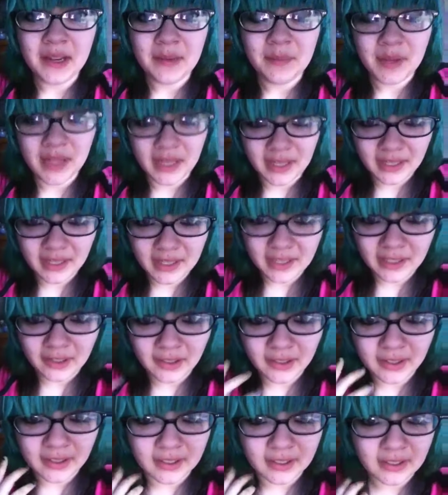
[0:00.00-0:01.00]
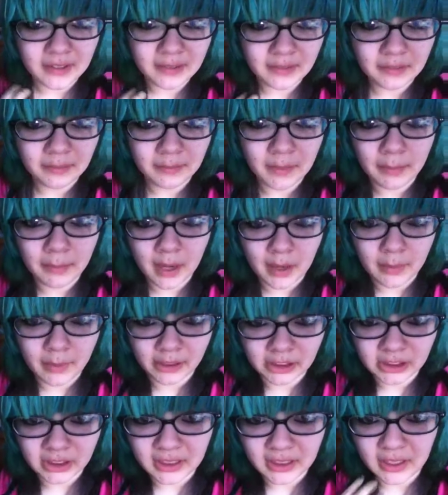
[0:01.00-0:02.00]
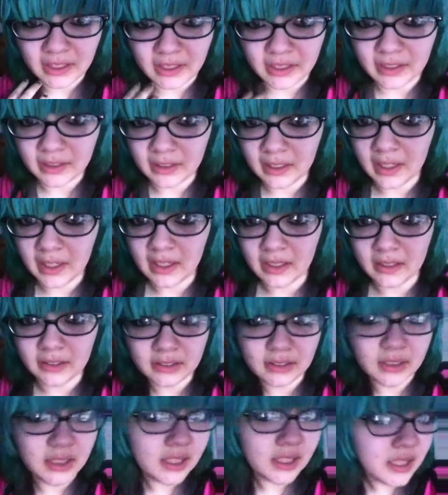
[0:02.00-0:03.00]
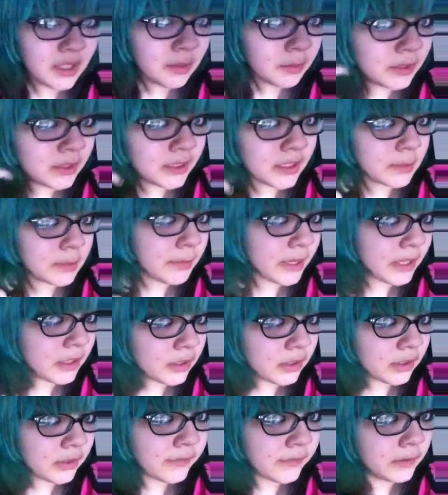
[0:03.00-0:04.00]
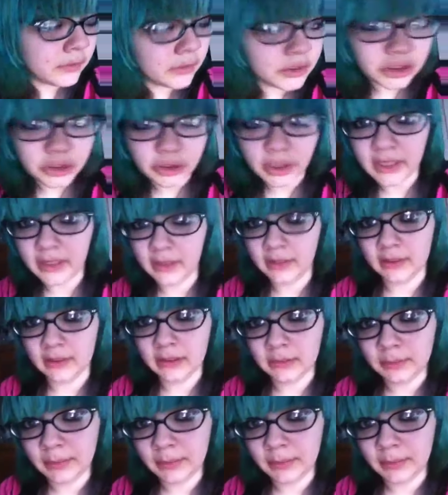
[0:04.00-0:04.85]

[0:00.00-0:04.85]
but I got a haircut. My mom actually cut it, and it would look better if it was straightened,